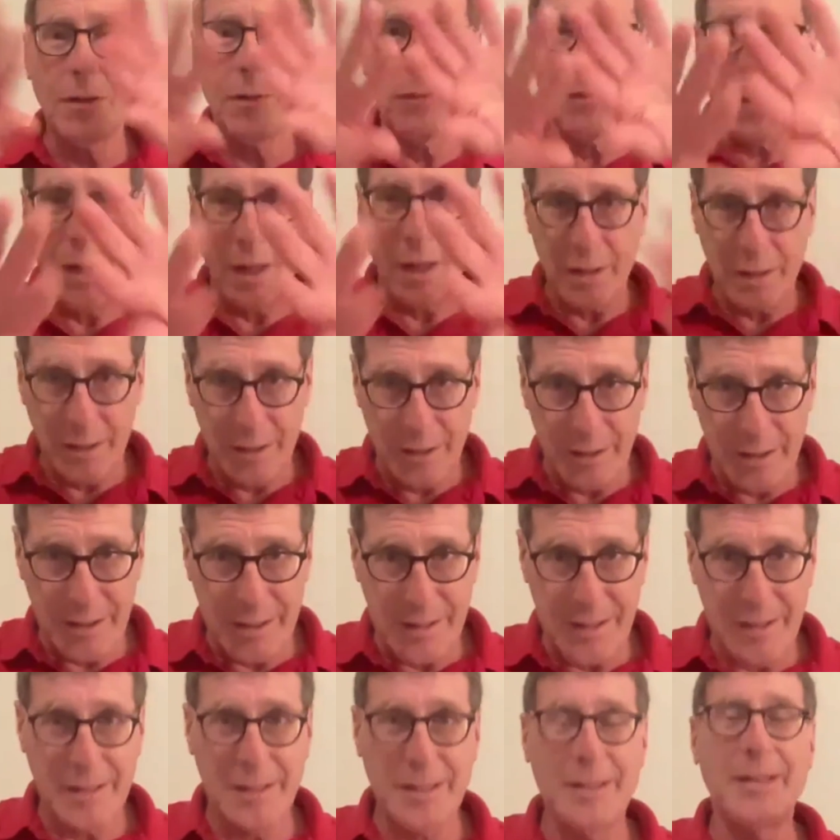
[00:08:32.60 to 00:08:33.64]
the
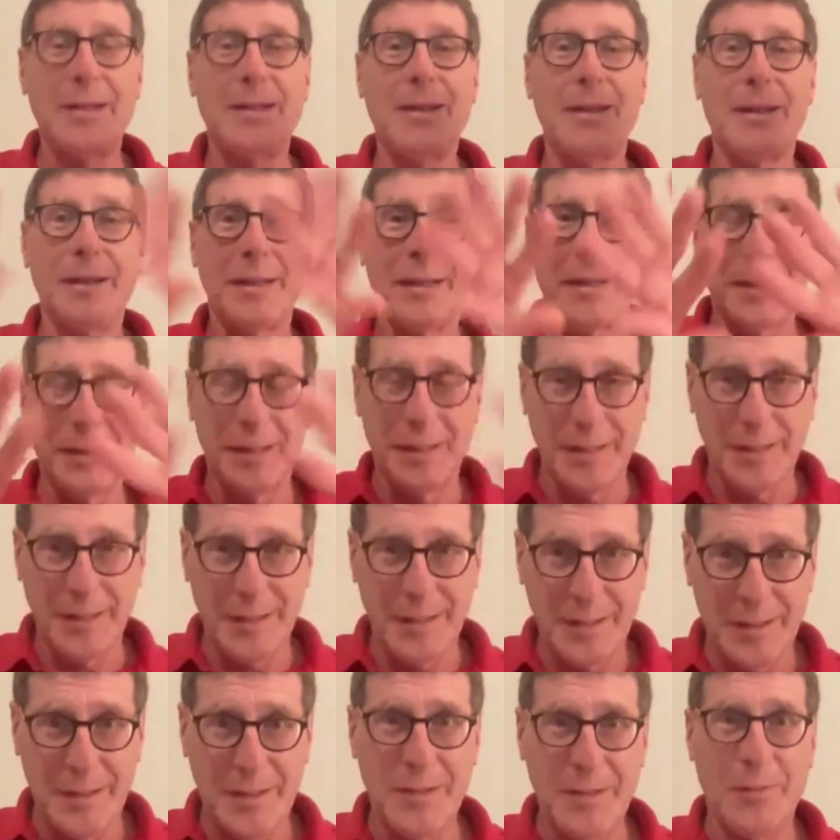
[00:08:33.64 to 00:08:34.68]
waters,
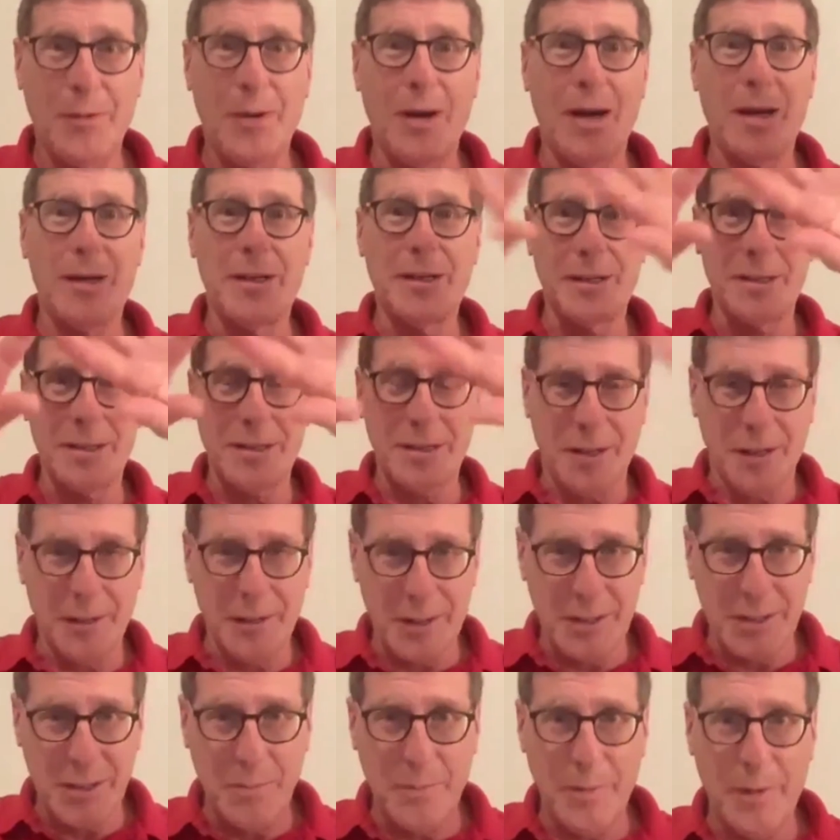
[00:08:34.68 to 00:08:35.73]
all
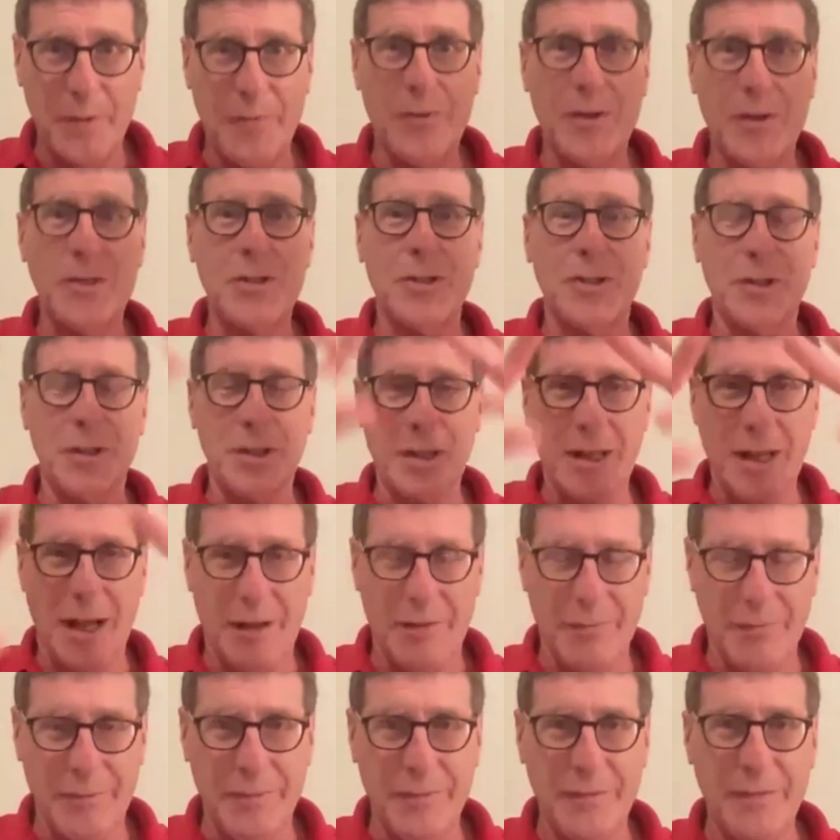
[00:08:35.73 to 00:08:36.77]
the superficial
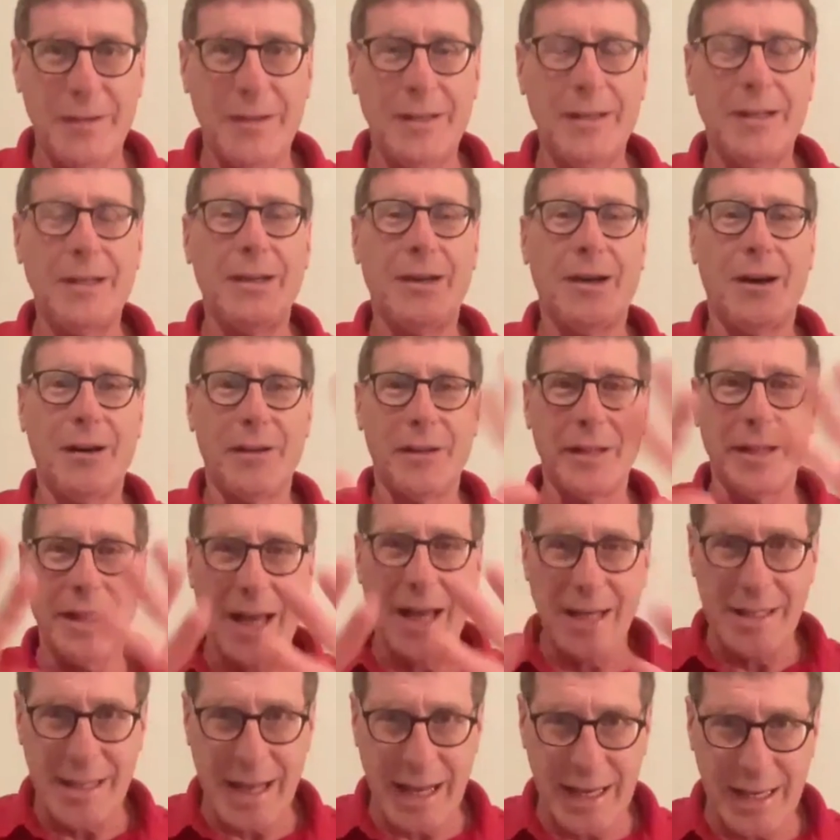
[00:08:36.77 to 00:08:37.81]
stuff, all the
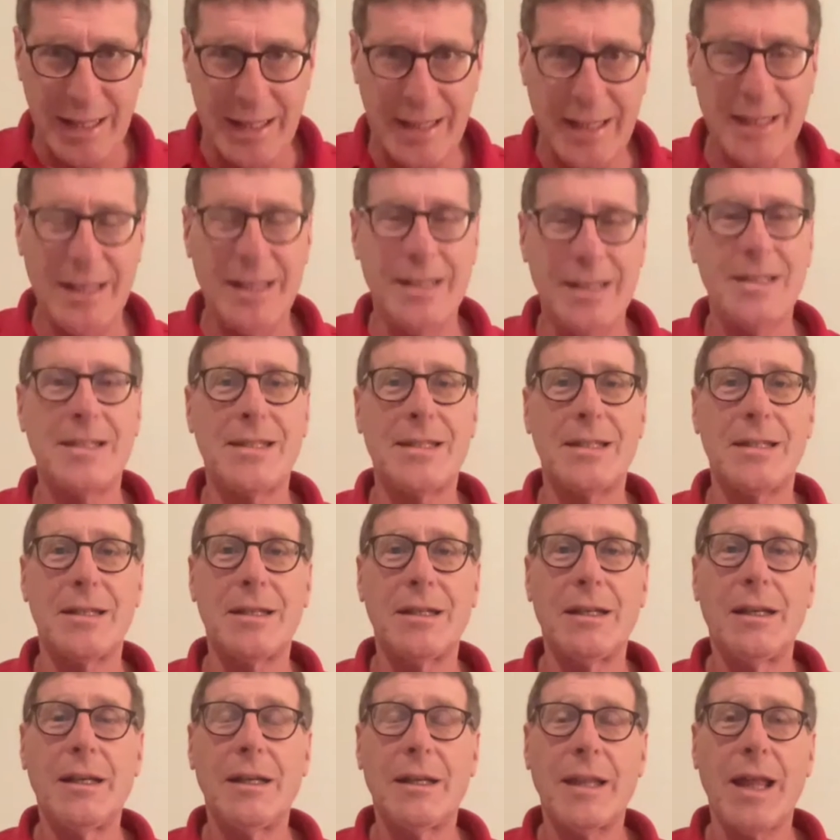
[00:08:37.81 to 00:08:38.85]
identities
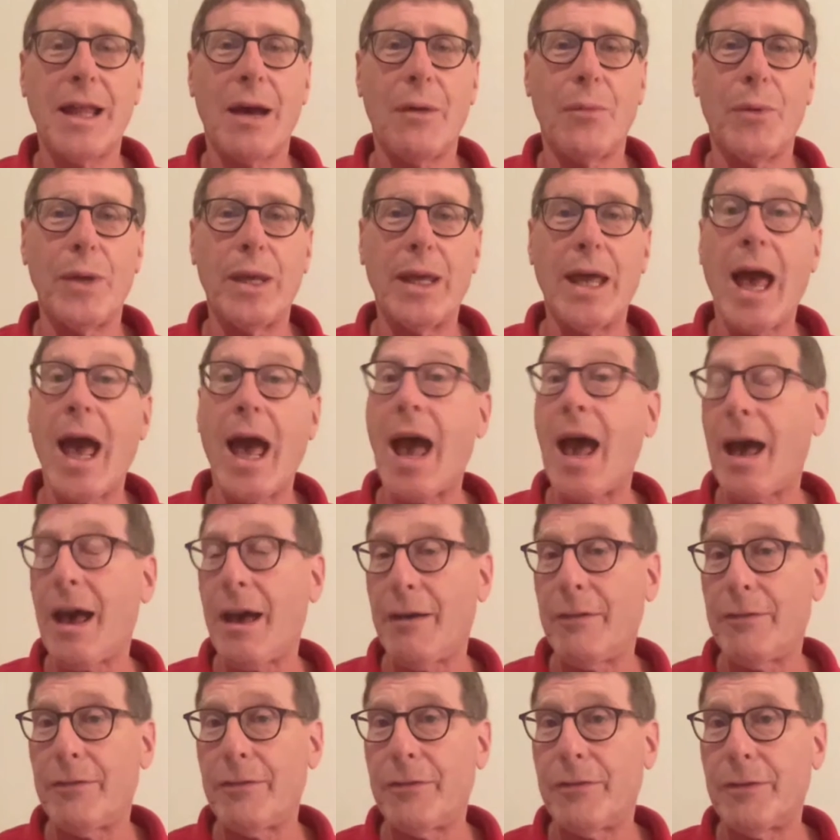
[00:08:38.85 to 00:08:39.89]
that we
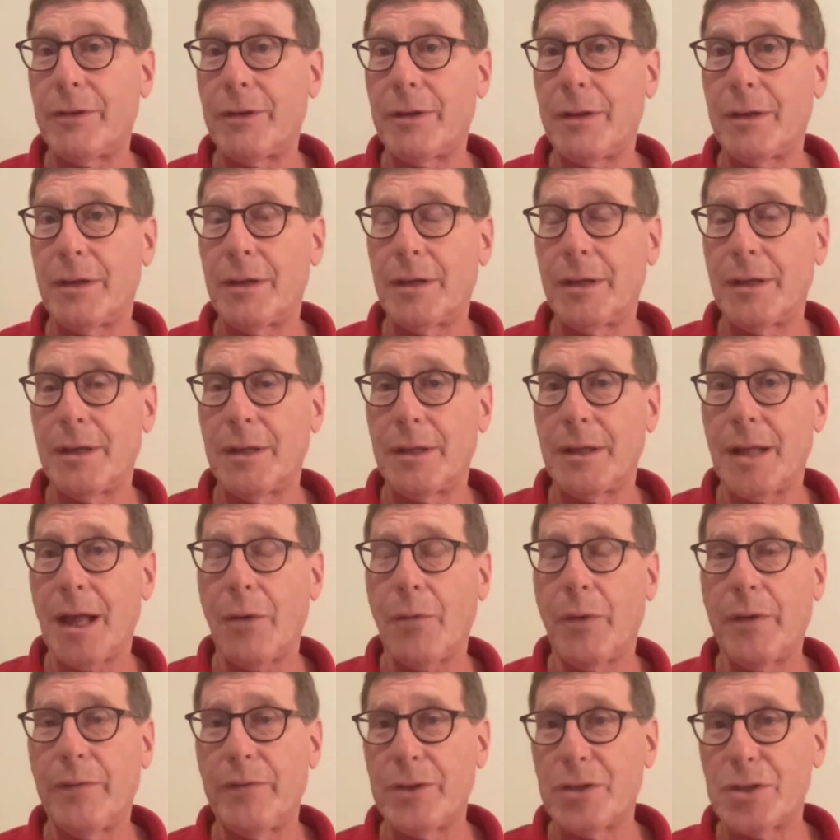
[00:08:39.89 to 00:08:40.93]
have, that
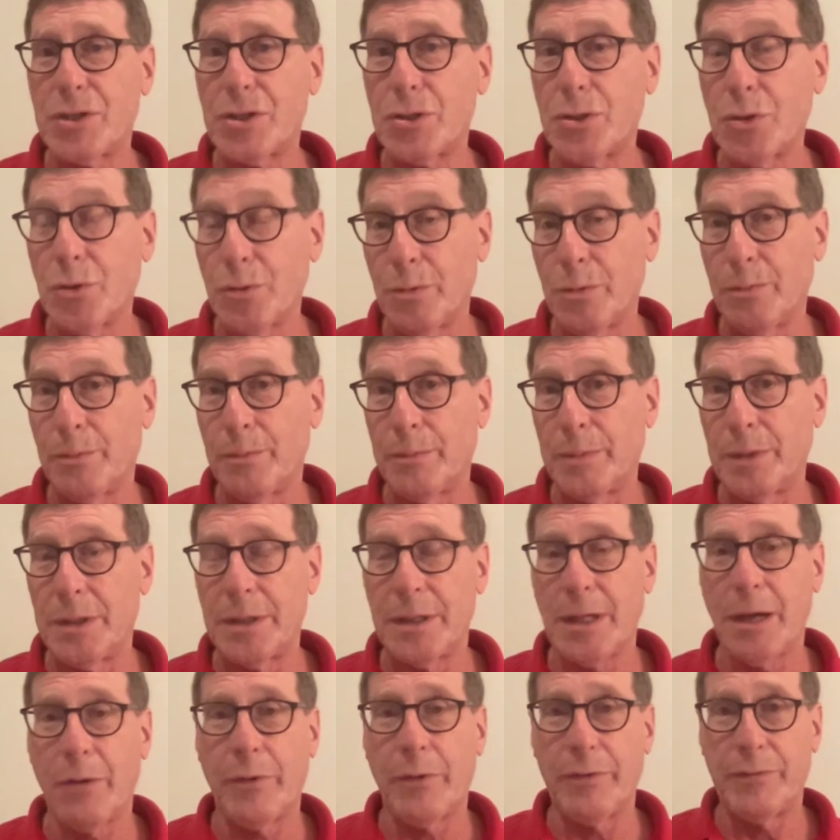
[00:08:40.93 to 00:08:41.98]
we've assumed,
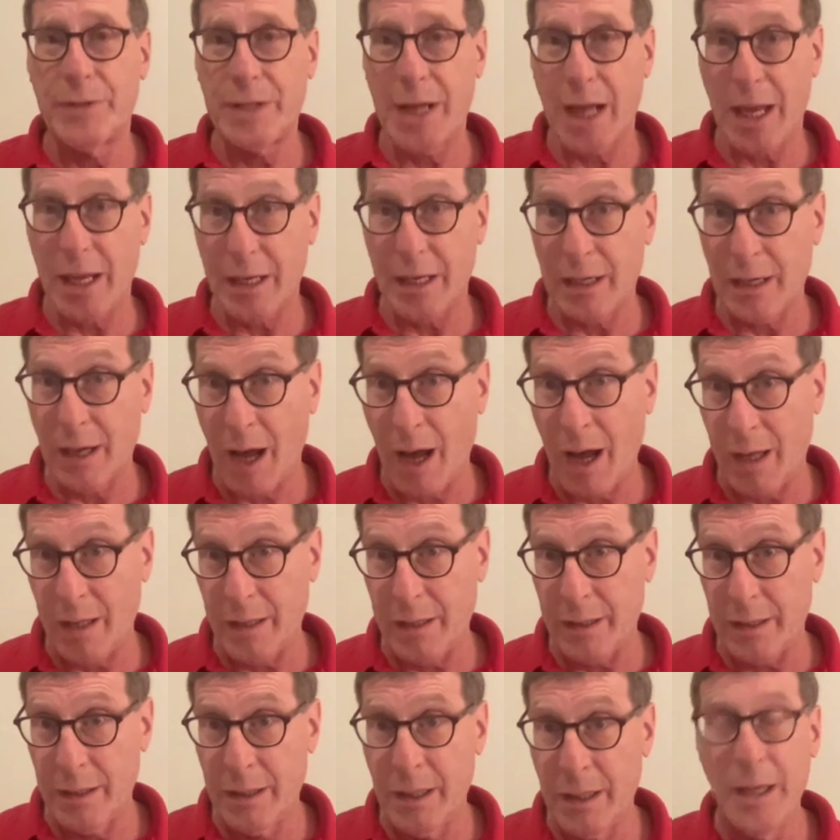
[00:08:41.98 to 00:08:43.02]
that we've taken
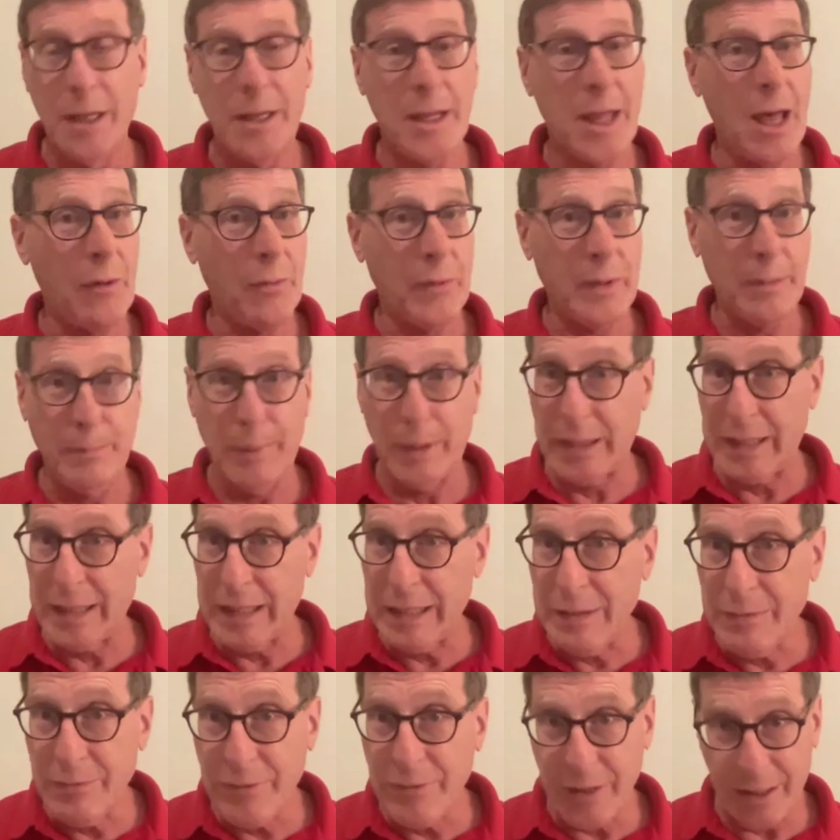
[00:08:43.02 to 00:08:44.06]
on, that we
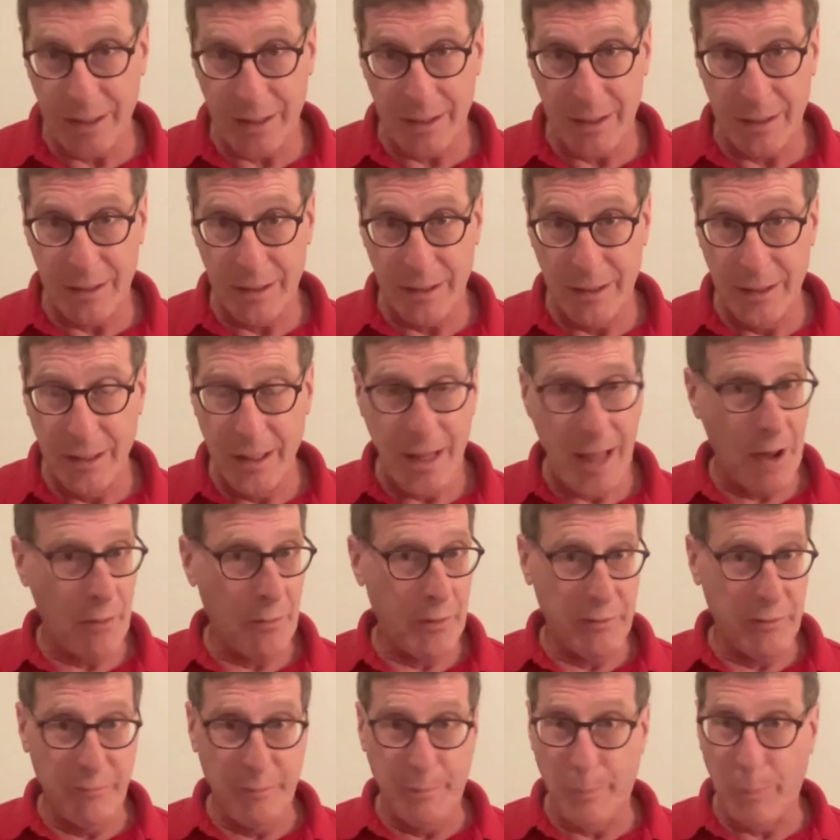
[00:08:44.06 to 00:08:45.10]
believe in, that
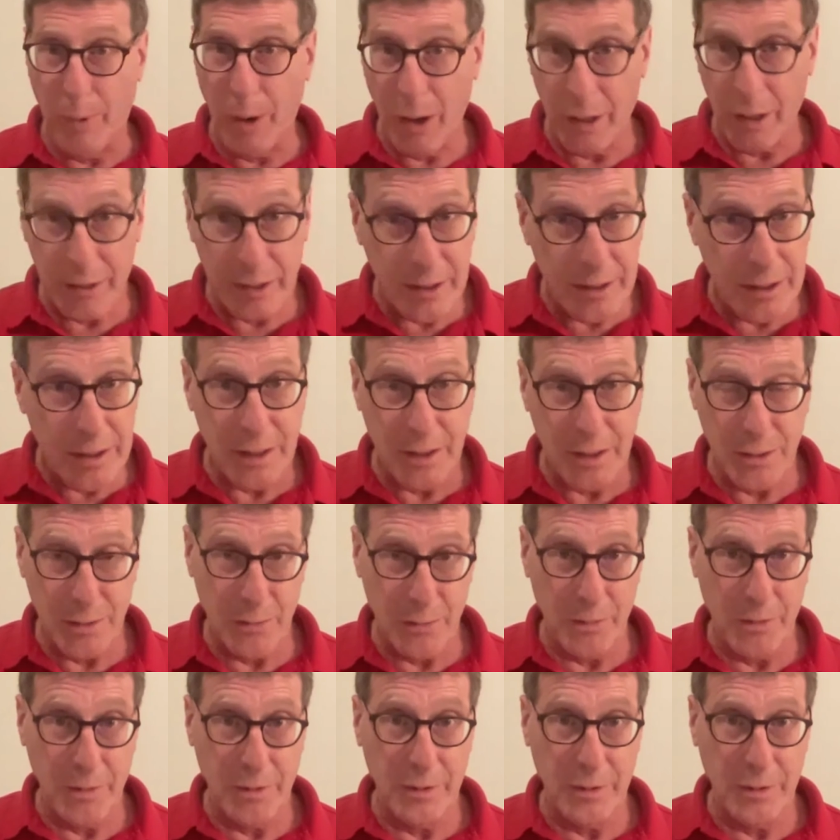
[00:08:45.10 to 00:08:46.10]
we've bought into.